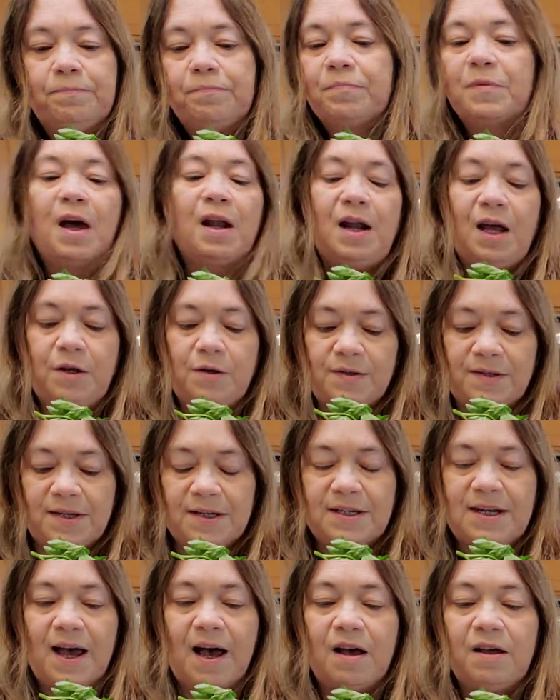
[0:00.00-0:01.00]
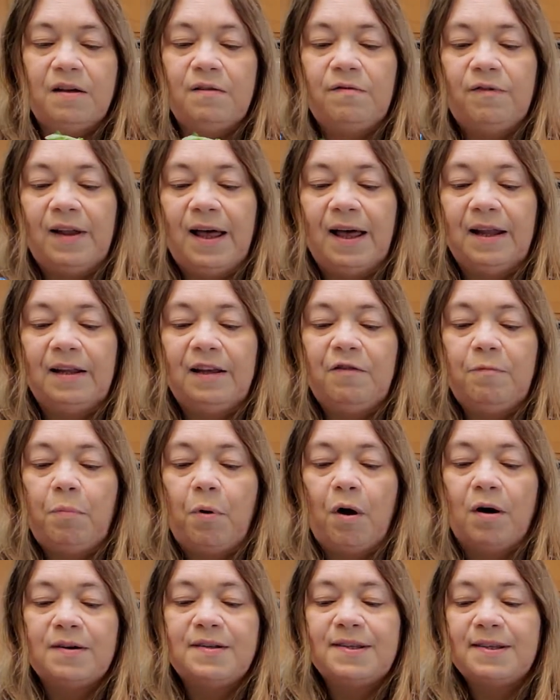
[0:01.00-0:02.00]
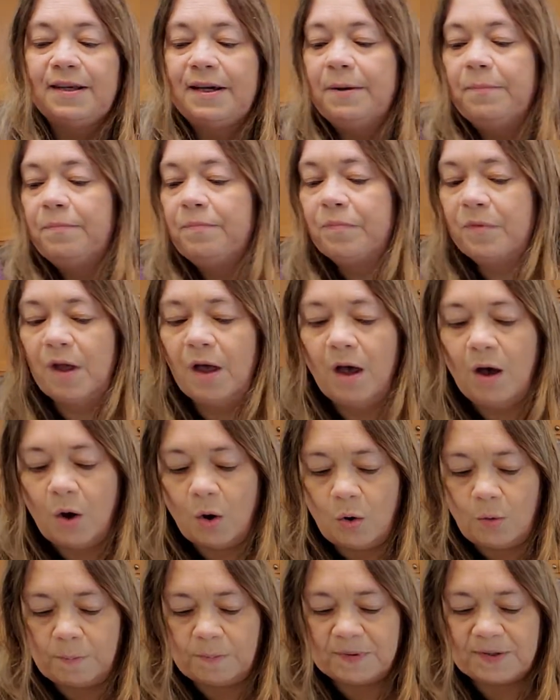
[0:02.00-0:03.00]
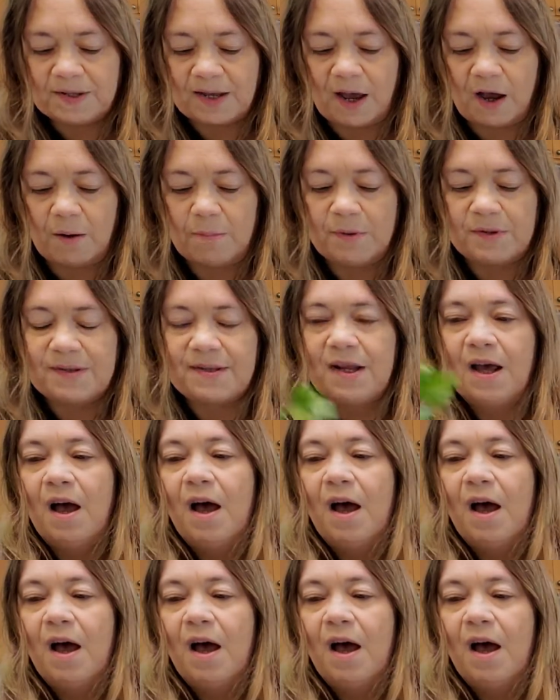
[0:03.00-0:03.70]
And I used Italian flat leaf parsley. Oops, I almost.